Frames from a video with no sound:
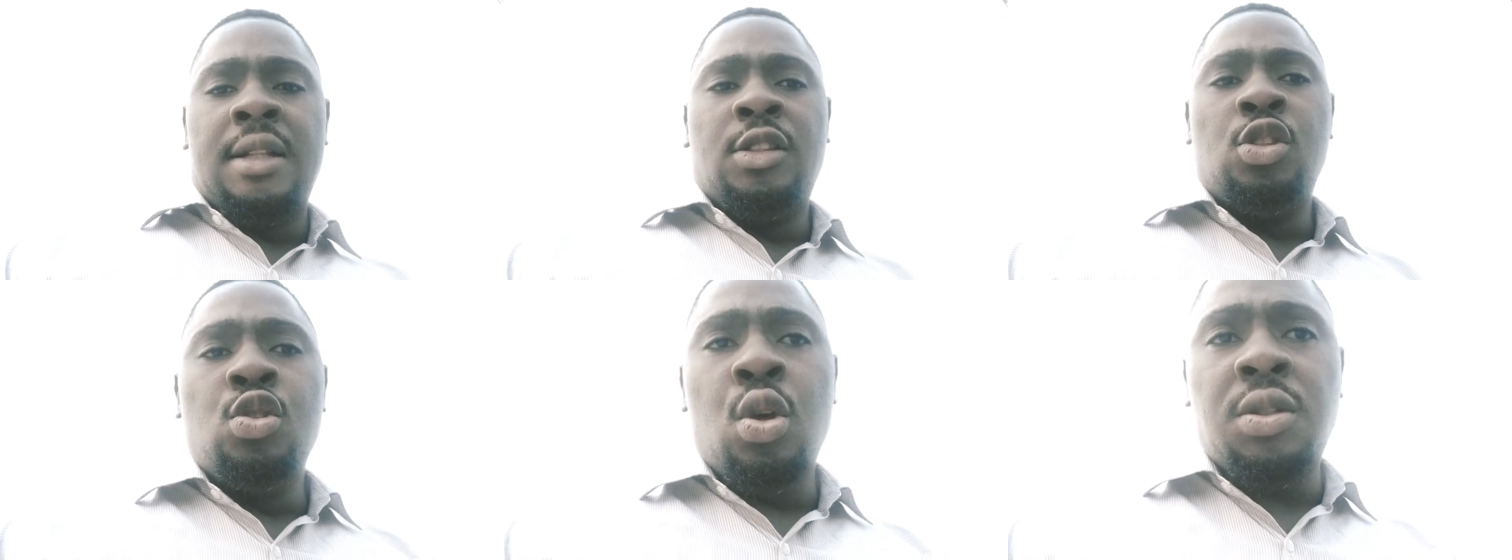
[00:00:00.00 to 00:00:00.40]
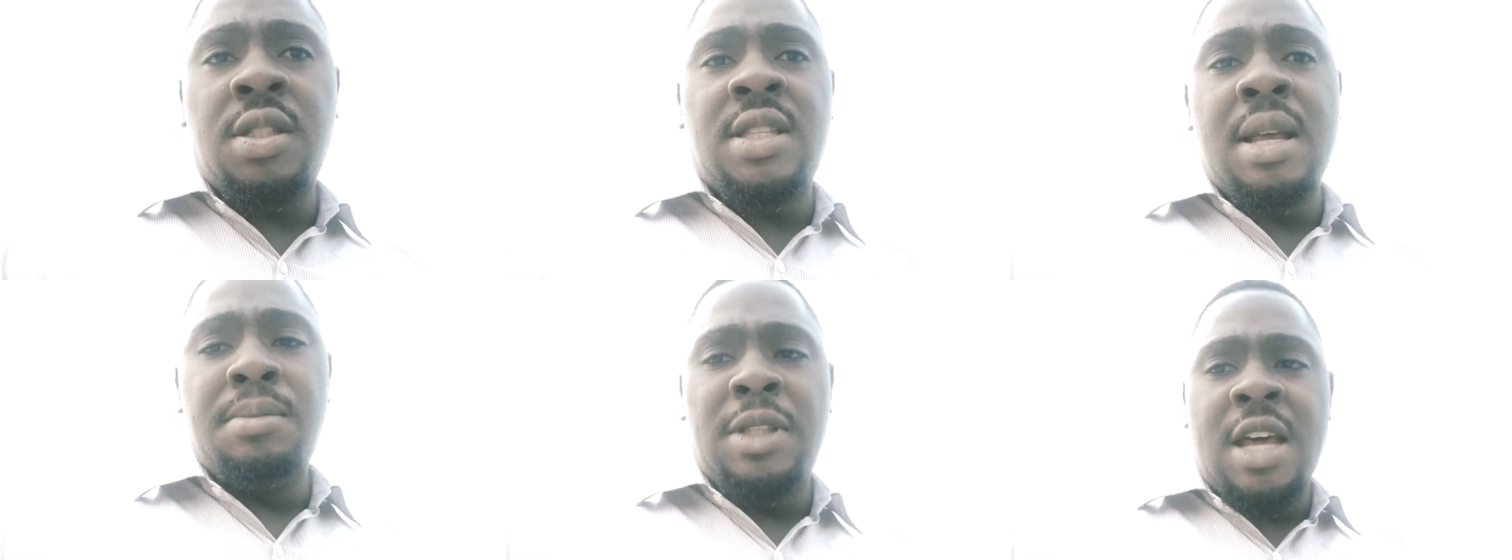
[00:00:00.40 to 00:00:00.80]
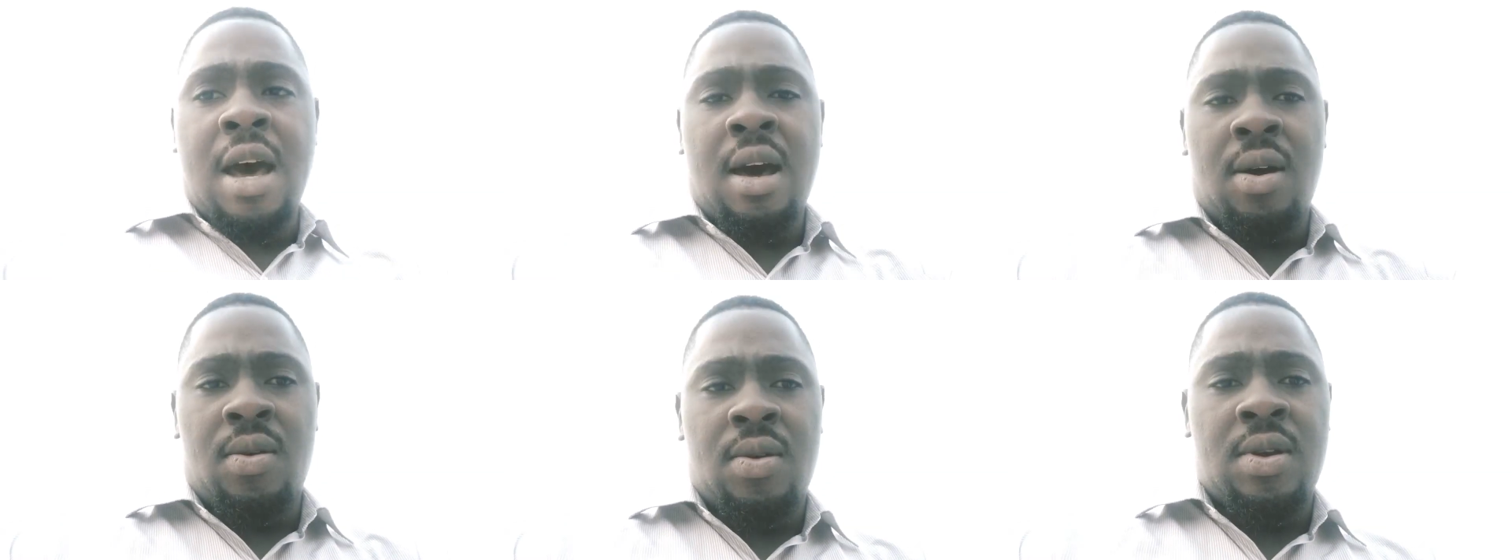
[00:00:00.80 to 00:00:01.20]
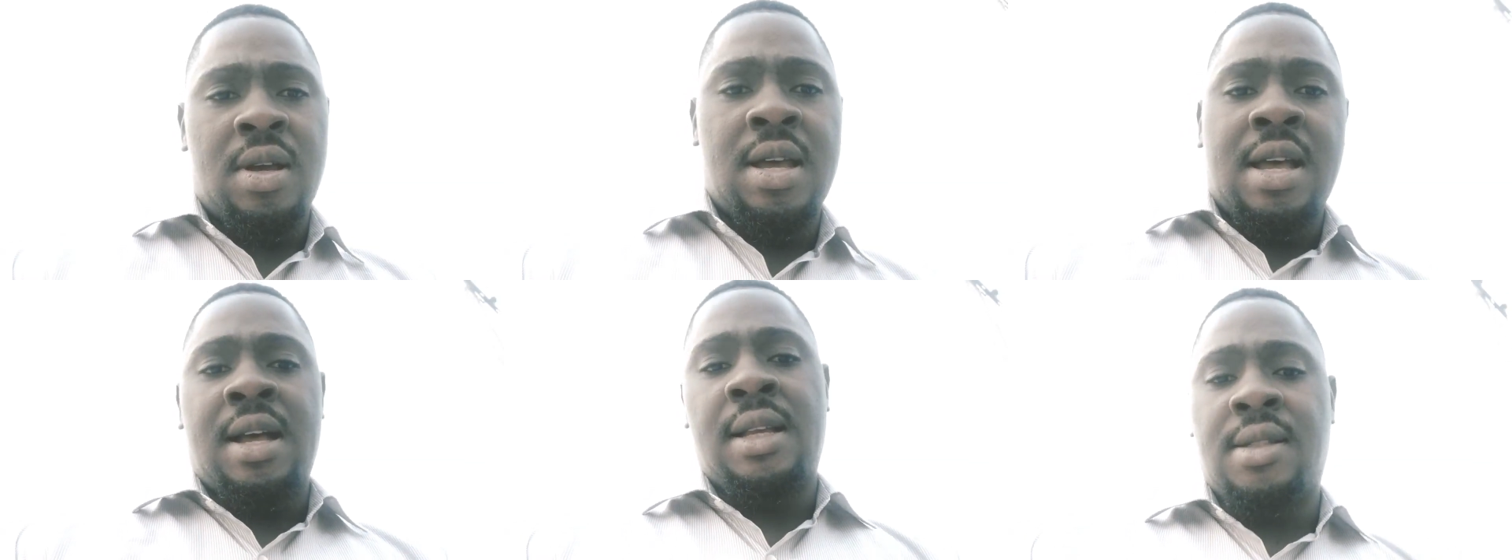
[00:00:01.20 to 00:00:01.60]
note them down
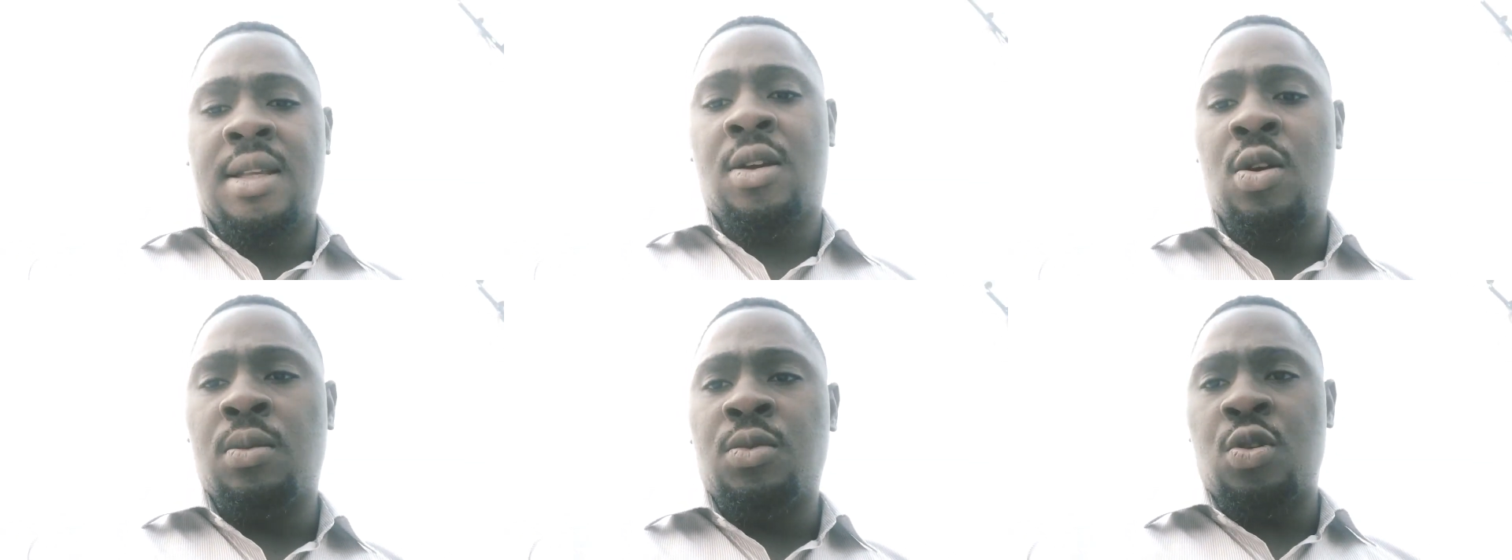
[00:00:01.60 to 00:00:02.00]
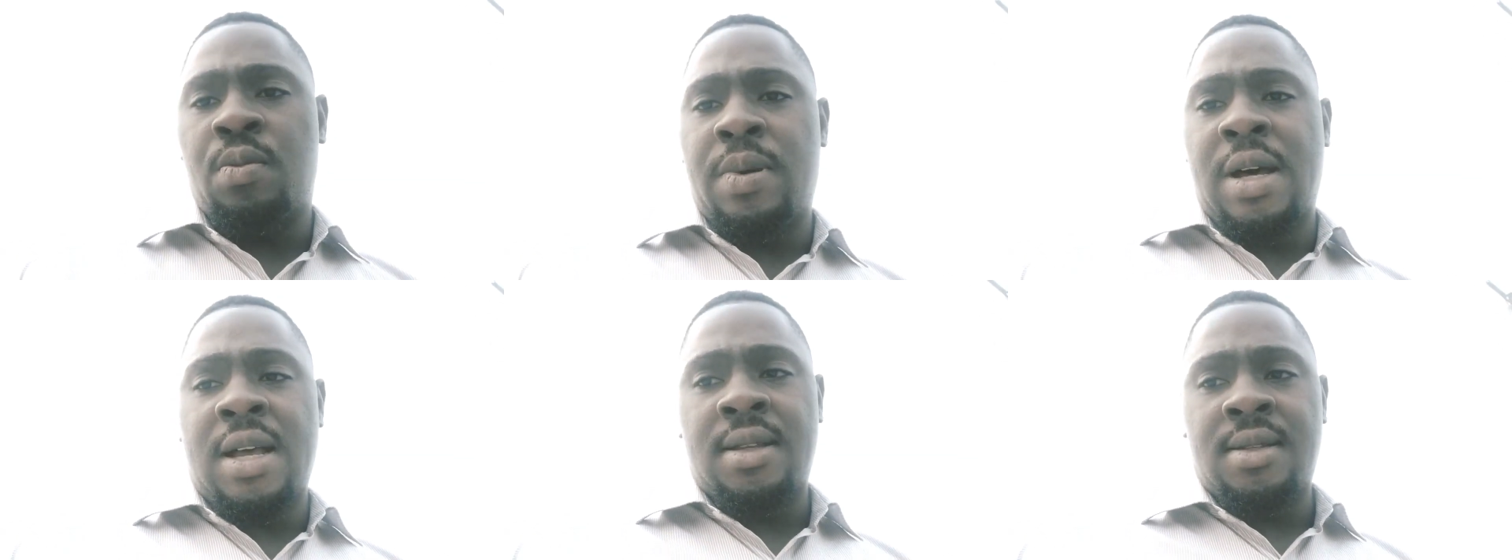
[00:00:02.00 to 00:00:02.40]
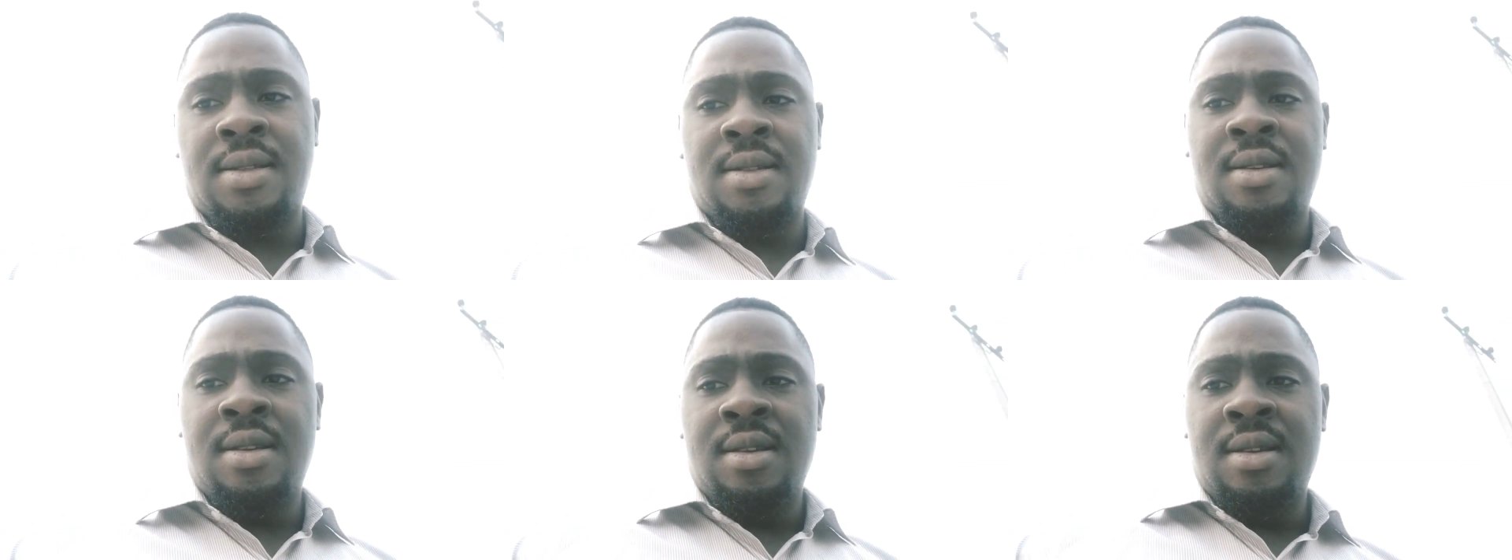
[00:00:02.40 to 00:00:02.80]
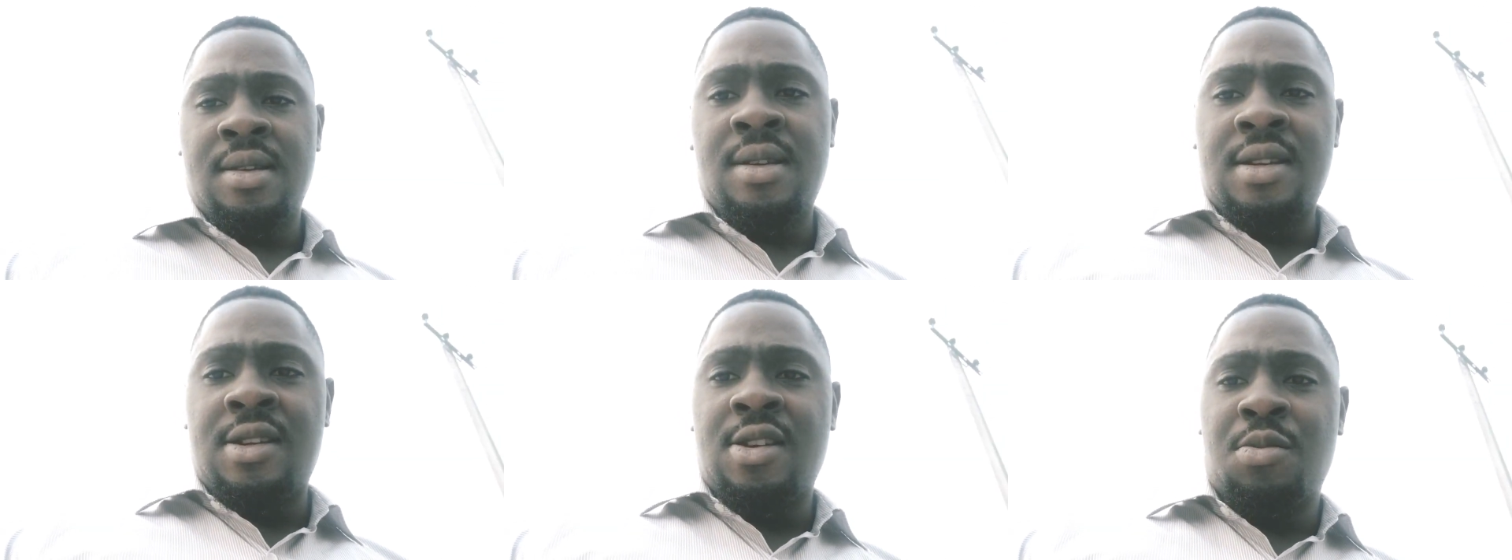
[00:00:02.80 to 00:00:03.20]
as they come to pass.
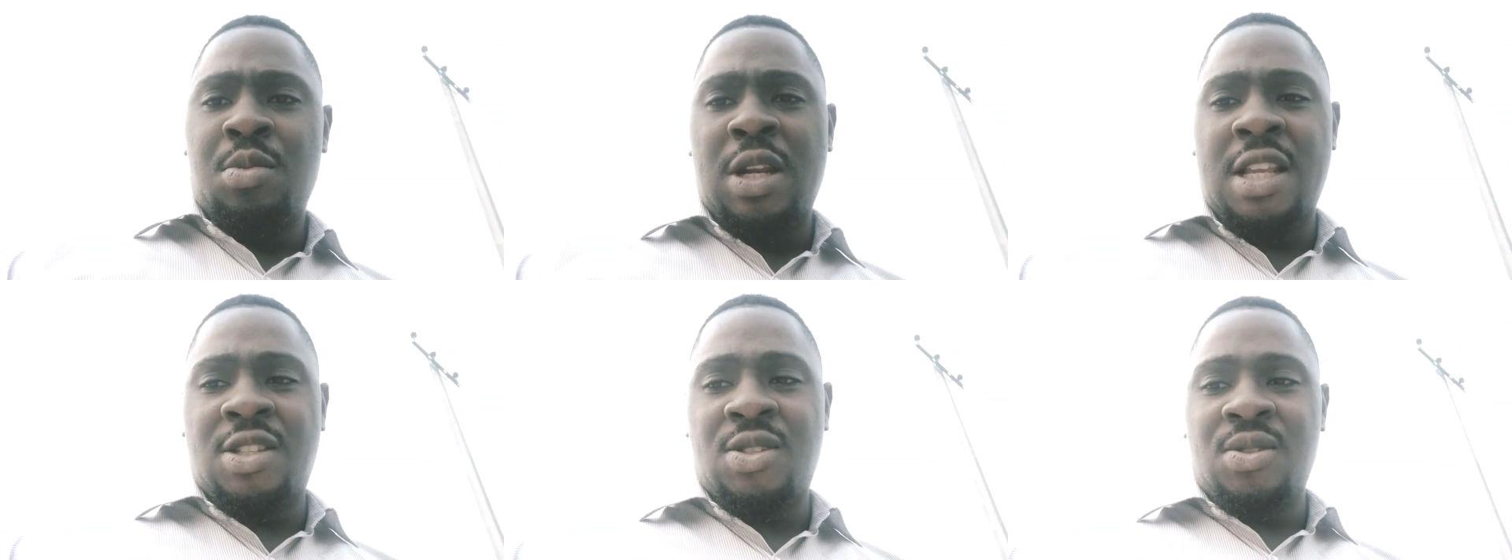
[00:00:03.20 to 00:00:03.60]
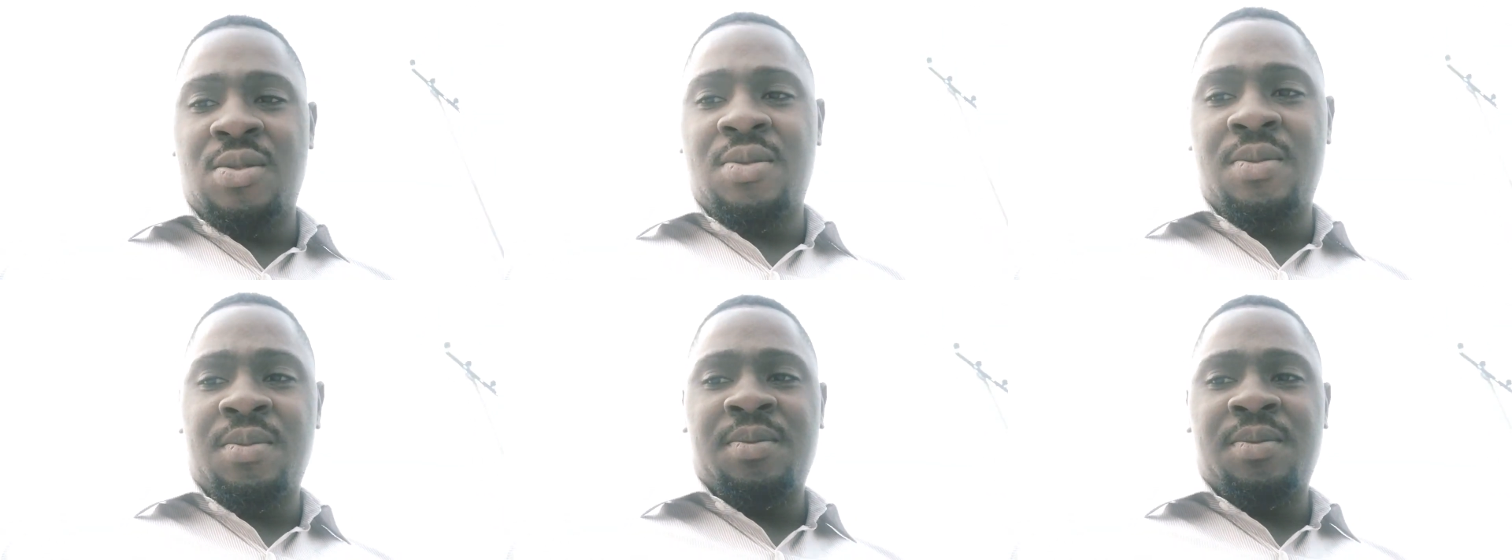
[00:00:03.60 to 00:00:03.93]
God bless you.